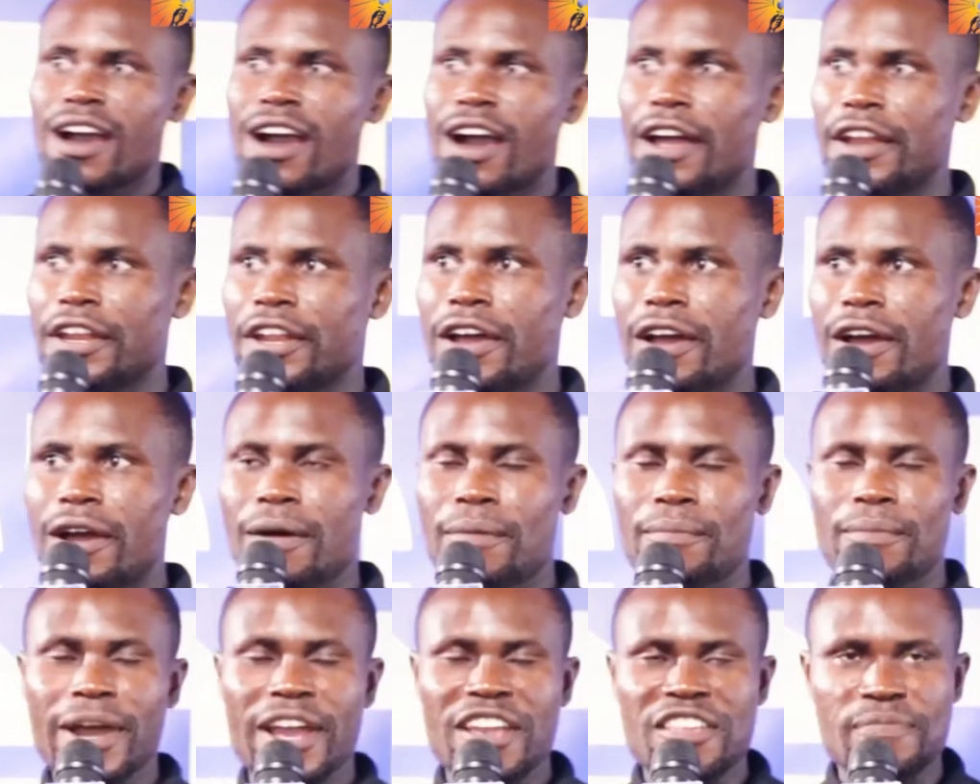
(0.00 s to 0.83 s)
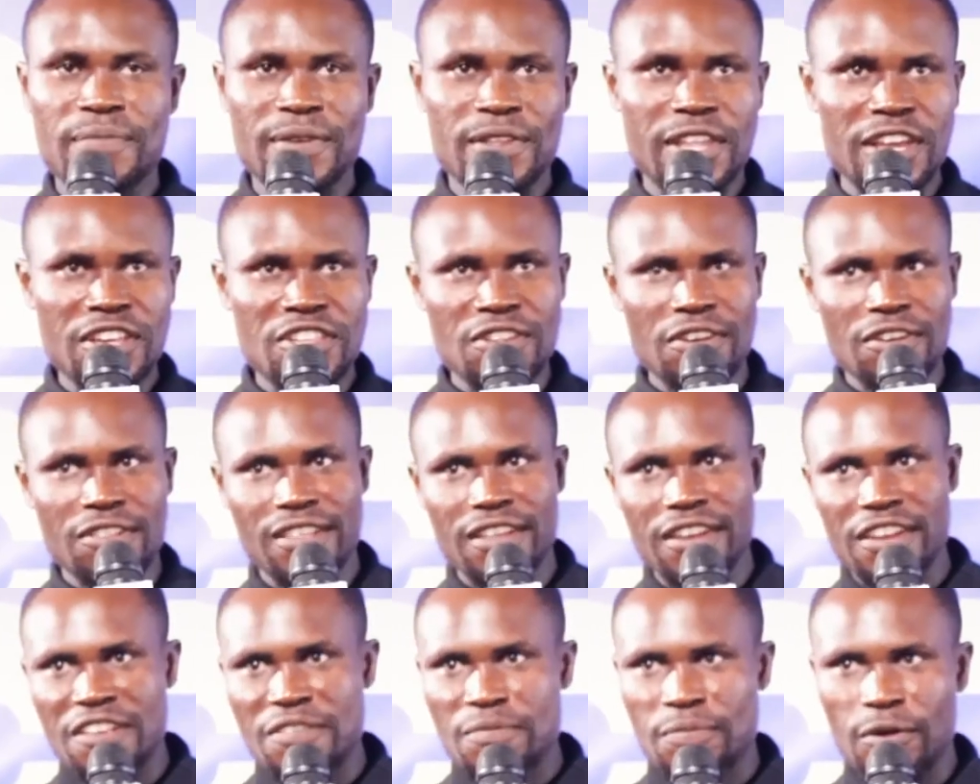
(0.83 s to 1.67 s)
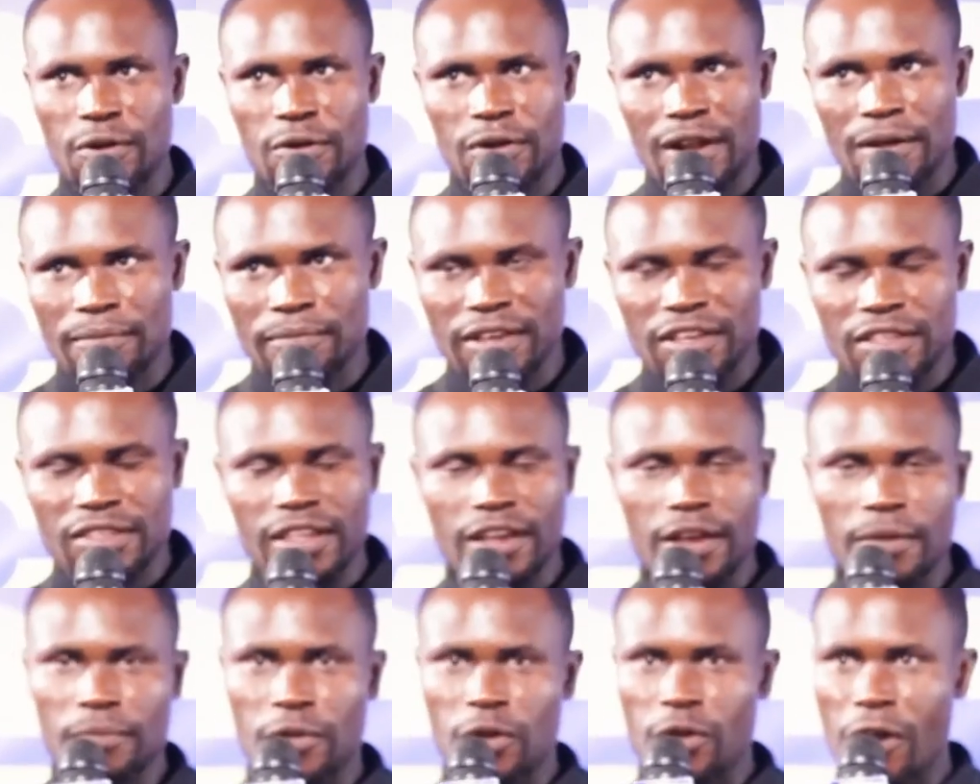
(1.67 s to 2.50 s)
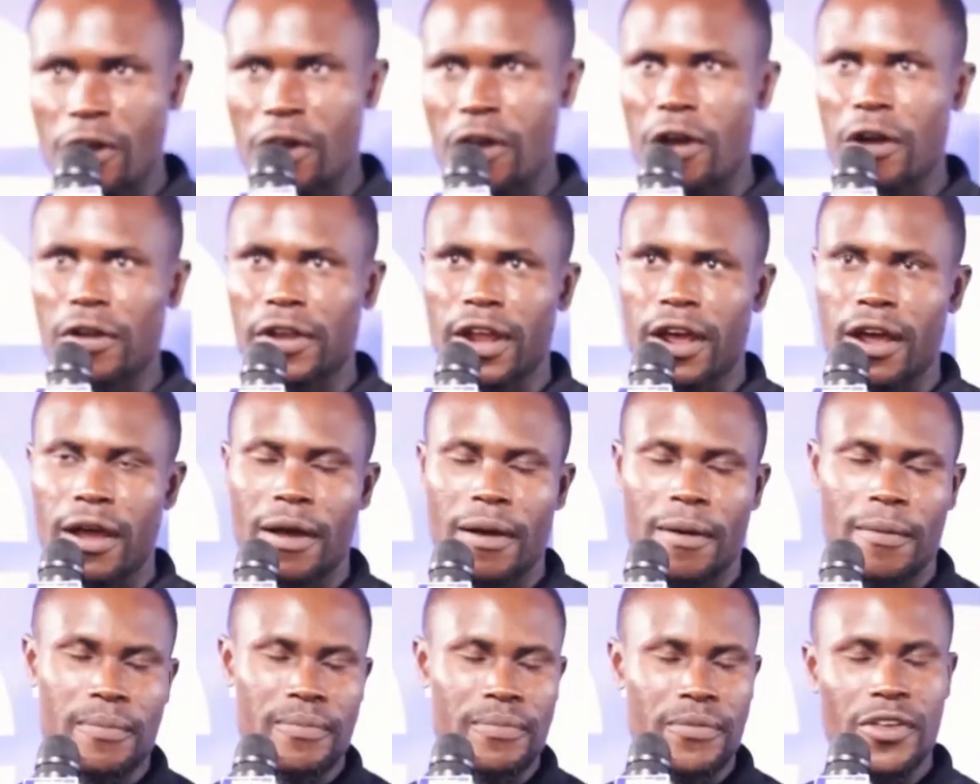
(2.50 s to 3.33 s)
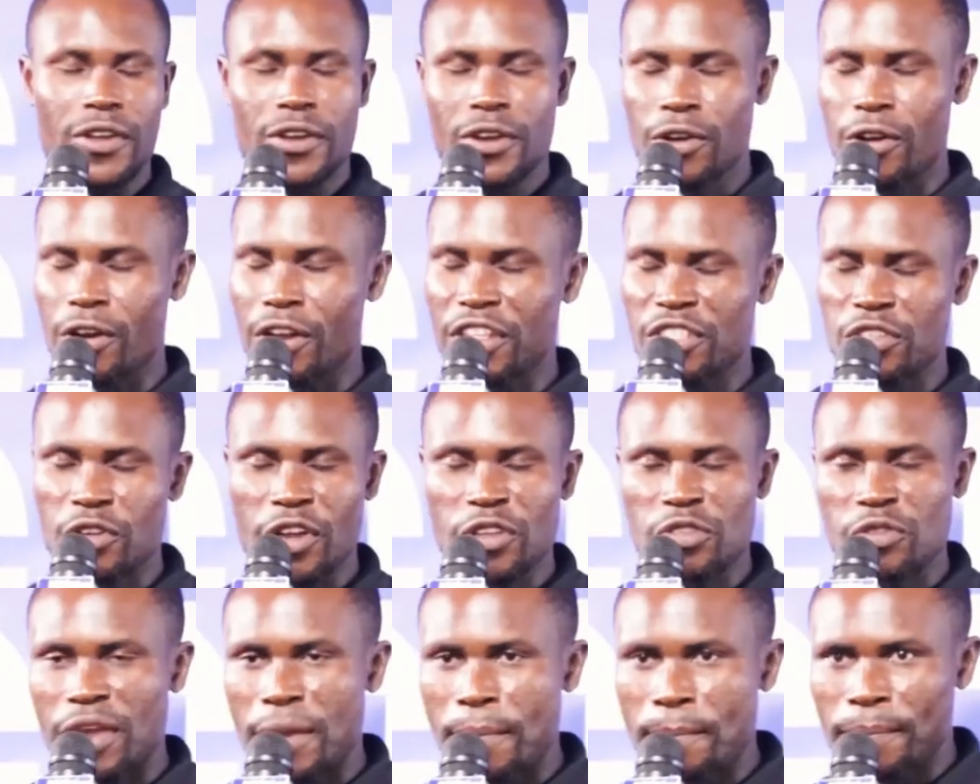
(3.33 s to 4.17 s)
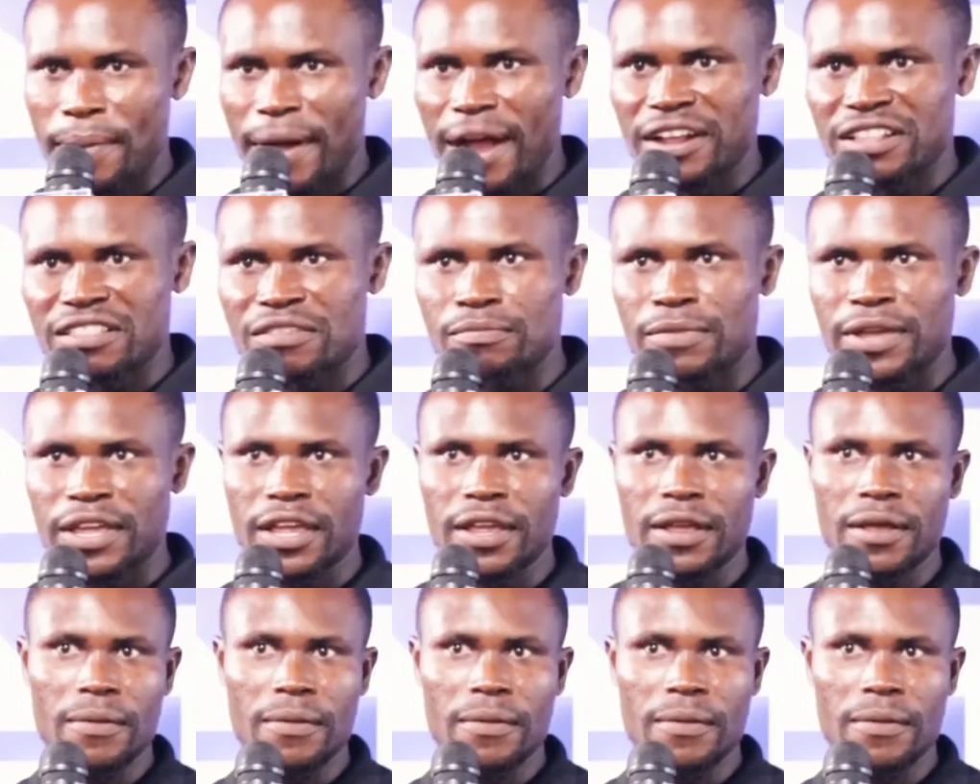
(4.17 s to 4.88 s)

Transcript: And my expectations in this program is God is going to impact me.